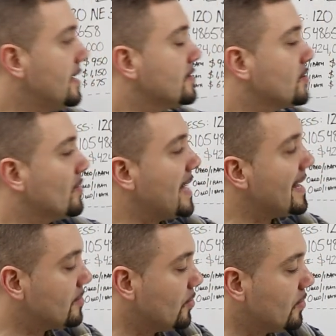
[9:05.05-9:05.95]
So
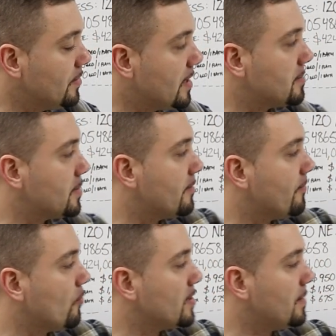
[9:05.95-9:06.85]
that total number
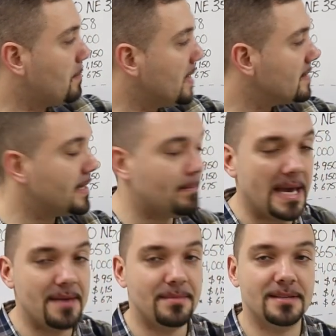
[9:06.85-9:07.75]
for the monthly
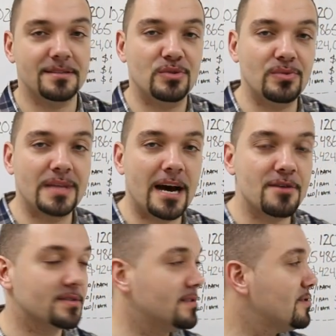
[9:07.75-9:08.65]
payment is
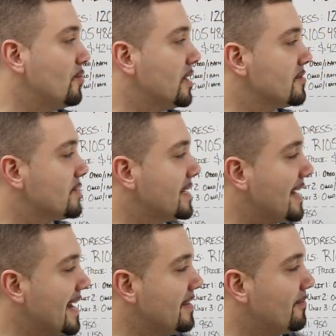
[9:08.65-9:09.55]

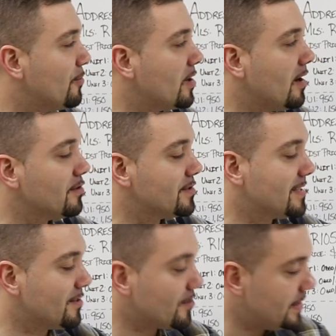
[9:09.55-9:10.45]

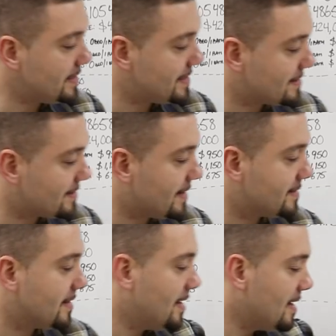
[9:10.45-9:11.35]

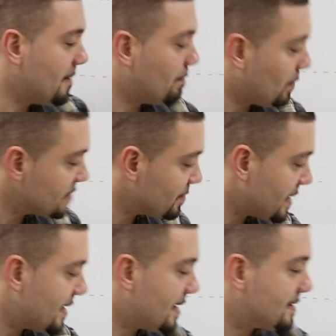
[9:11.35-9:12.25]
$2,294.36
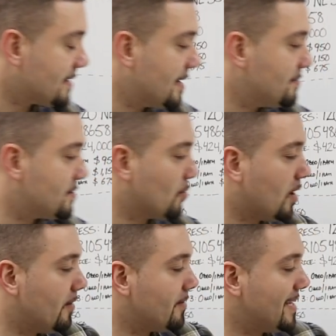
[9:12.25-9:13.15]
Multiply that times
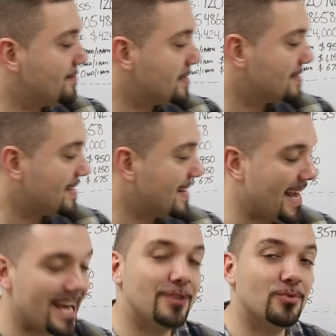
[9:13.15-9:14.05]
12 gives us an
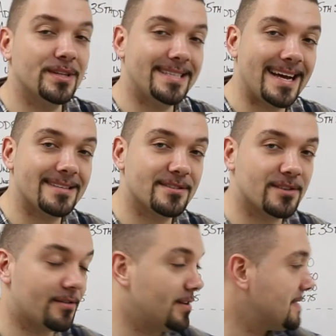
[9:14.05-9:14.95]
annual debt
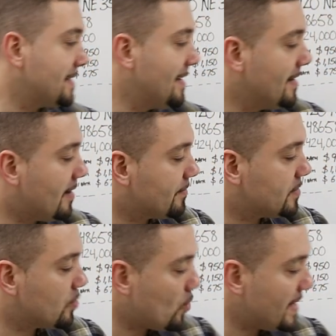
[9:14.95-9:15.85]
service of
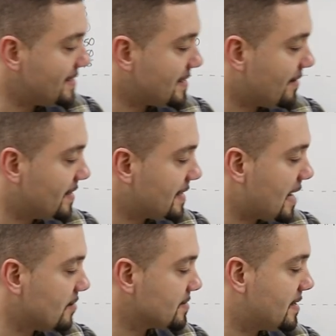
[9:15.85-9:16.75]

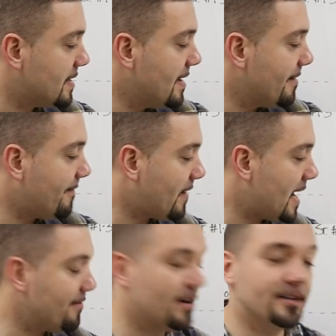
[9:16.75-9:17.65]

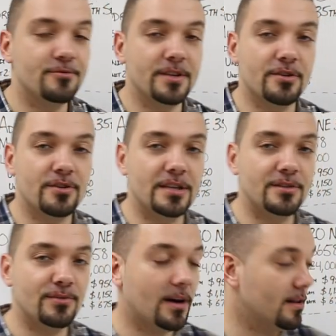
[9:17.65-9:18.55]

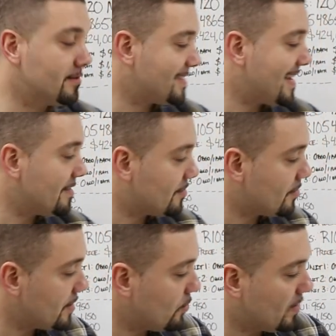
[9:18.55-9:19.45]

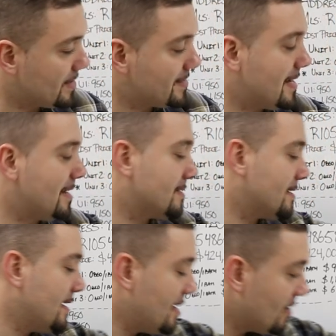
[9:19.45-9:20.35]
$27,532.31.
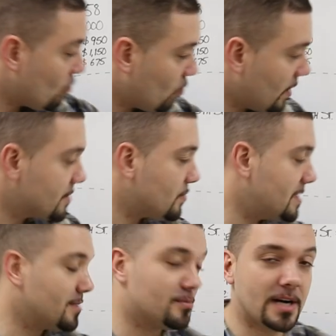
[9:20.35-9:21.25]
Once we
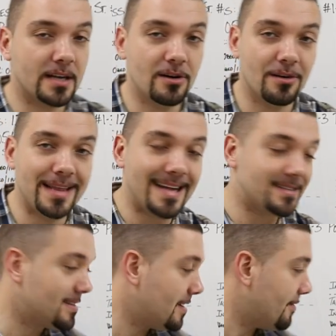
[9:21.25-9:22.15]
subtract all that
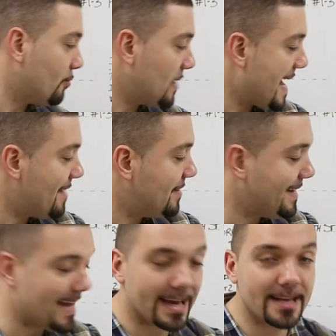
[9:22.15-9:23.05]
stuff, we have a
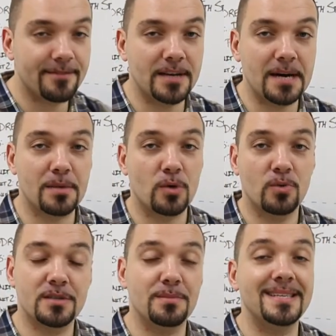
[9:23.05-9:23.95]
negative number,
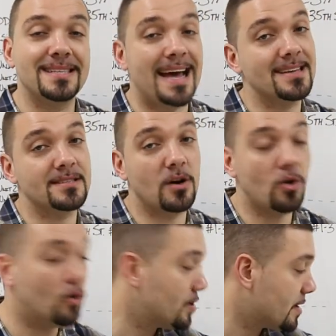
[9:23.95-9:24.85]
which means as the
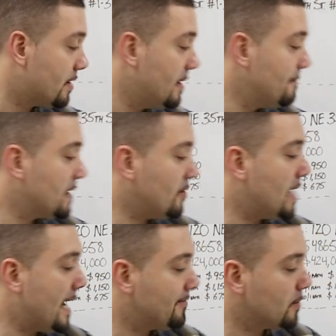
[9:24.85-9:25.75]
owner, you
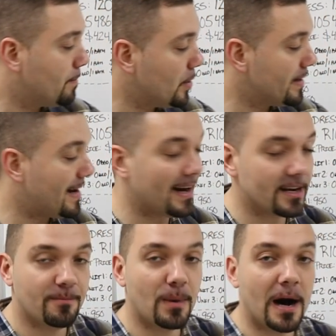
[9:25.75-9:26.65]
have to put out
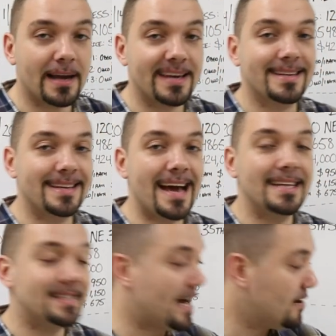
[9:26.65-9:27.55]
of pocket
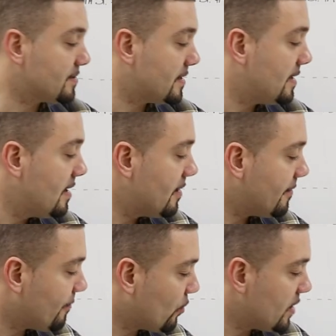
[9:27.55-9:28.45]

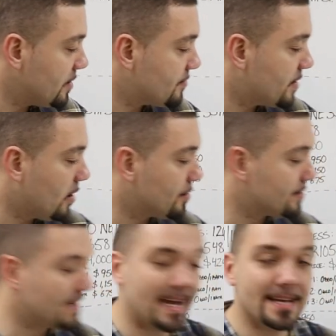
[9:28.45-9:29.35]

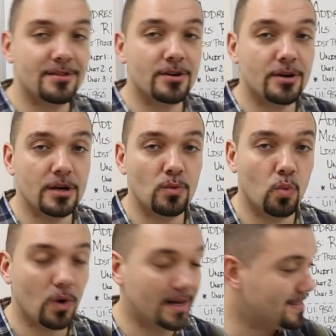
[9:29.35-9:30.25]

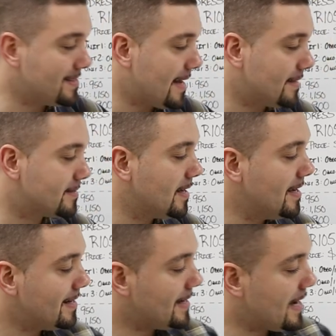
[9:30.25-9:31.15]
$9,400.31.
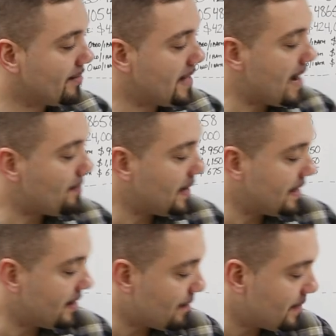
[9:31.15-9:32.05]
Now that
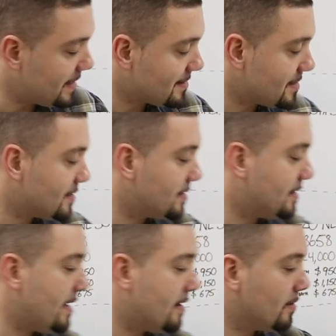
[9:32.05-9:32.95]
might not be such a
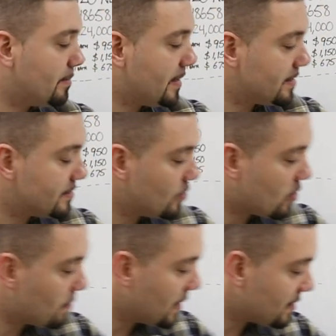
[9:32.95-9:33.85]
good deal because
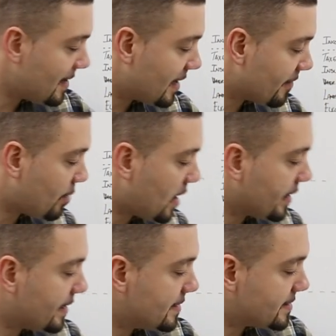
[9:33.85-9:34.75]
your monthly out of
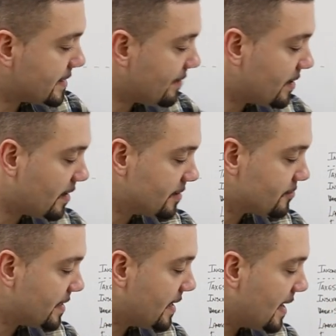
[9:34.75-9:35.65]
pocket is
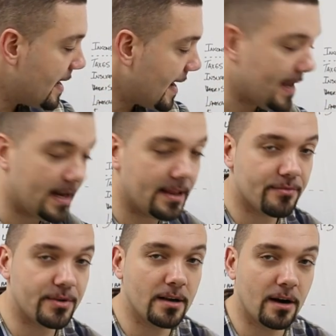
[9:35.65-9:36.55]

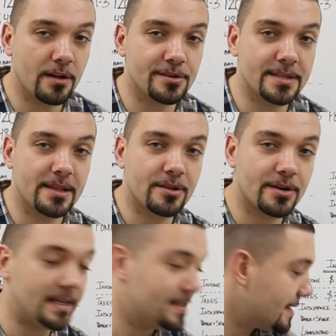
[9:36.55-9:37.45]

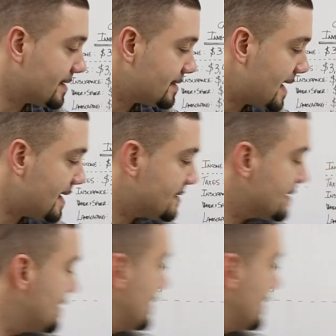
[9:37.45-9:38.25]
$783.36.